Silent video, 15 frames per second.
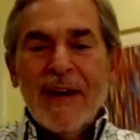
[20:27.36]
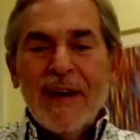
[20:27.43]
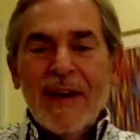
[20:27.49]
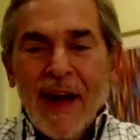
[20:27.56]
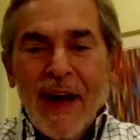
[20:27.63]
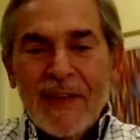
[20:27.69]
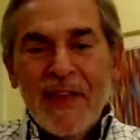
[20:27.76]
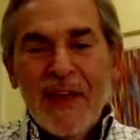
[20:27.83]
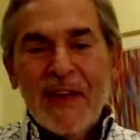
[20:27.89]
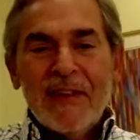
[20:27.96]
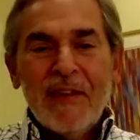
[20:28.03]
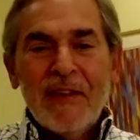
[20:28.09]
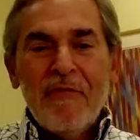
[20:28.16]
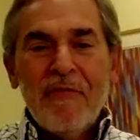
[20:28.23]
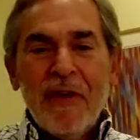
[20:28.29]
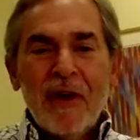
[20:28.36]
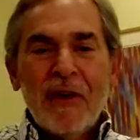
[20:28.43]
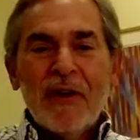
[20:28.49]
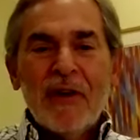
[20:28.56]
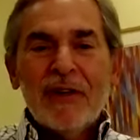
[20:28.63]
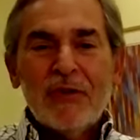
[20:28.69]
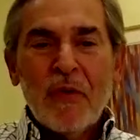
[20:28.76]
I think the
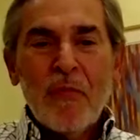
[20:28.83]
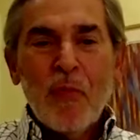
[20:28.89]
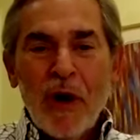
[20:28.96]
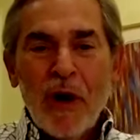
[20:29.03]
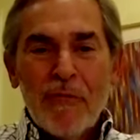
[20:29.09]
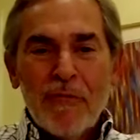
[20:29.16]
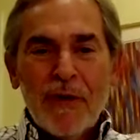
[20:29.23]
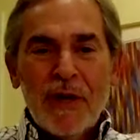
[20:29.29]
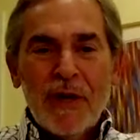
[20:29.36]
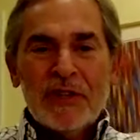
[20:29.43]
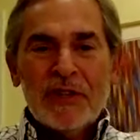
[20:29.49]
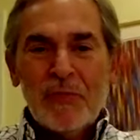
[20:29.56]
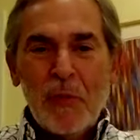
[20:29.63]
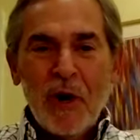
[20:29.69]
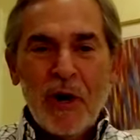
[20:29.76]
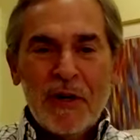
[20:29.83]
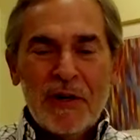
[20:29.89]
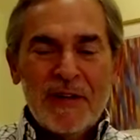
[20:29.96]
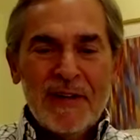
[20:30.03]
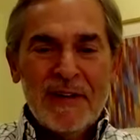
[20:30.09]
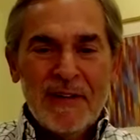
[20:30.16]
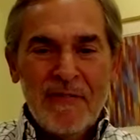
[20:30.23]
failures were more on Russia's part
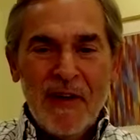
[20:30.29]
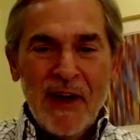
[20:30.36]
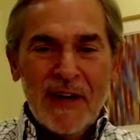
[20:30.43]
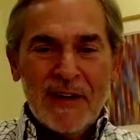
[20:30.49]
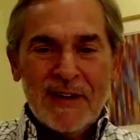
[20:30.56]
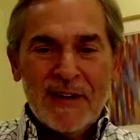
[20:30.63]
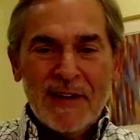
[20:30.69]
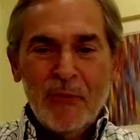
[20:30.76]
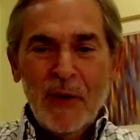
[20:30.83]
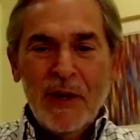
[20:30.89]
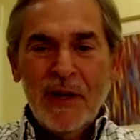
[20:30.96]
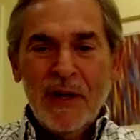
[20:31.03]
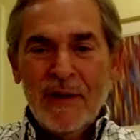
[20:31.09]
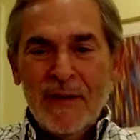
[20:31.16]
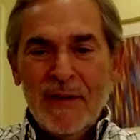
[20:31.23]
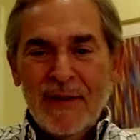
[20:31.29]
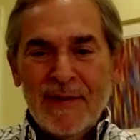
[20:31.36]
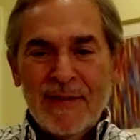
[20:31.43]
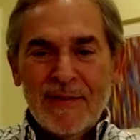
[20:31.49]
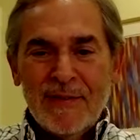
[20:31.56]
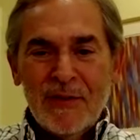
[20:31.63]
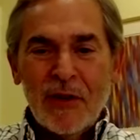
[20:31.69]
than the fact that we
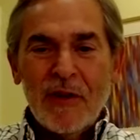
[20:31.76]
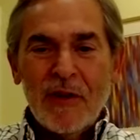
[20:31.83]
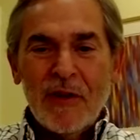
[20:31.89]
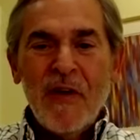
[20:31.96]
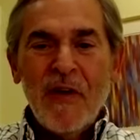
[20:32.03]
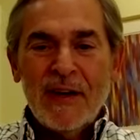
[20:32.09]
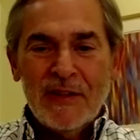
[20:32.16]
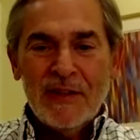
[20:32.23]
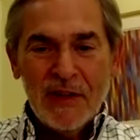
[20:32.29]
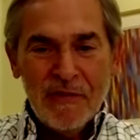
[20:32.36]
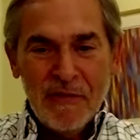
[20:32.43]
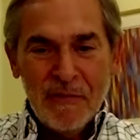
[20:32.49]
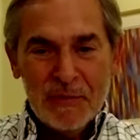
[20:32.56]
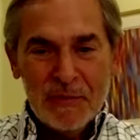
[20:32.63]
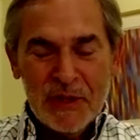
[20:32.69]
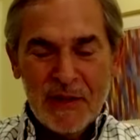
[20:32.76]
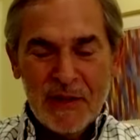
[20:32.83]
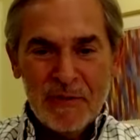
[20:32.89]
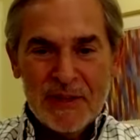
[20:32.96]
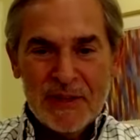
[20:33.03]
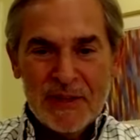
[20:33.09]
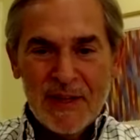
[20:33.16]
took advantage of them, shall
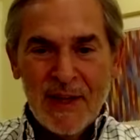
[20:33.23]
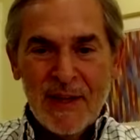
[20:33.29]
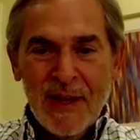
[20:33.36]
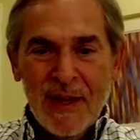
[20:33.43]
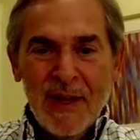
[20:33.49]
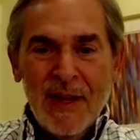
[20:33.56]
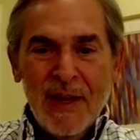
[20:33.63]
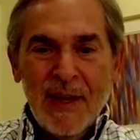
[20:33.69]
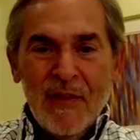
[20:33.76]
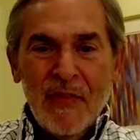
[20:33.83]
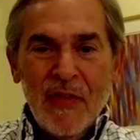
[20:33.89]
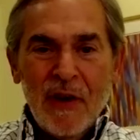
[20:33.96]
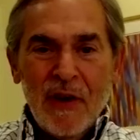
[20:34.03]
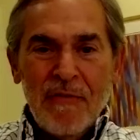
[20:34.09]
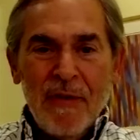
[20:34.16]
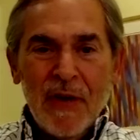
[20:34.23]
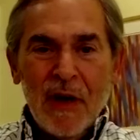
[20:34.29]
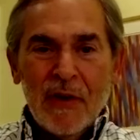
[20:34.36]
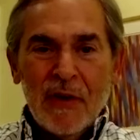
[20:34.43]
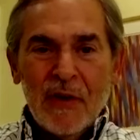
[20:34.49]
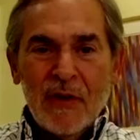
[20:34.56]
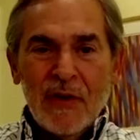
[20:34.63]
we say. Their
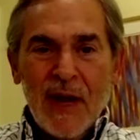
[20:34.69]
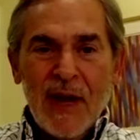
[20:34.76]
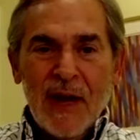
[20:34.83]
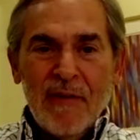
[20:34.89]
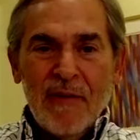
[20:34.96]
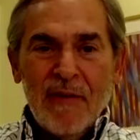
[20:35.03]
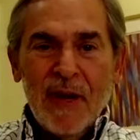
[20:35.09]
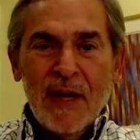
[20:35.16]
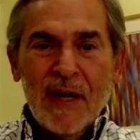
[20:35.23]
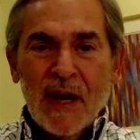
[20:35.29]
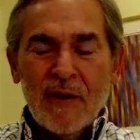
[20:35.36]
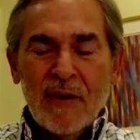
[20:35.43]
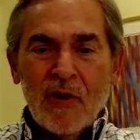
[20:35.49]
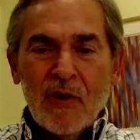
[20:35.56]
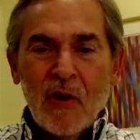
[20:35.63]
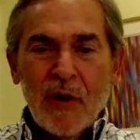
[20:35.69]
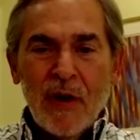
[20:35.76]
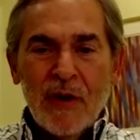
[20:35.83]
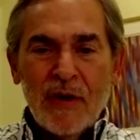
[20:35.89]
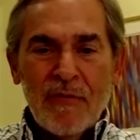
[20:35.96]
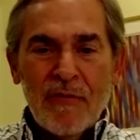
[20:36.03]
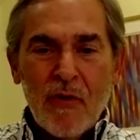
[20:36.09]
failure to have any kind of
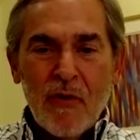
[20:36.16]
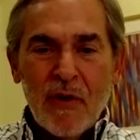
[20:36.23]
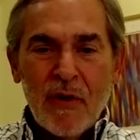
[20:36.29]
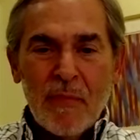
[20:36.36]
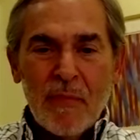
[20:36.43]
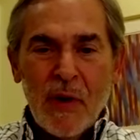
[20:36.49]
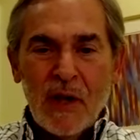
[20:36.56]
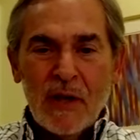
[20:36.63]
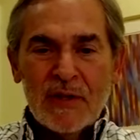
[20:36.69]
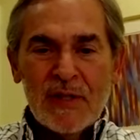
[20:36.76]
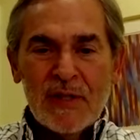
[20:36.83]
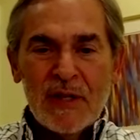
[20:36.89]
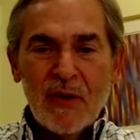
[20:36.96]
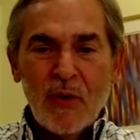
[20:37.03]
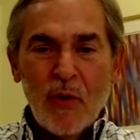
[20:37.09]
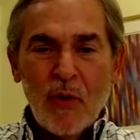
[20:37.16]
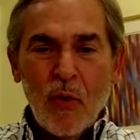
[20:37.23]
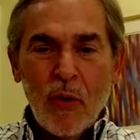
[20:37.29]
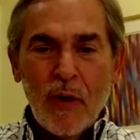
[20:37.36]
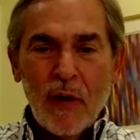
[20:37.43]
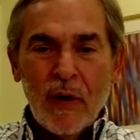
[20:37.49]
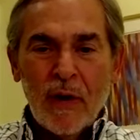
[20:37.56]
coherent foreign policy
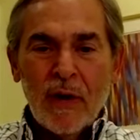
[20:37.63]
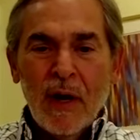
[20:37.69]
or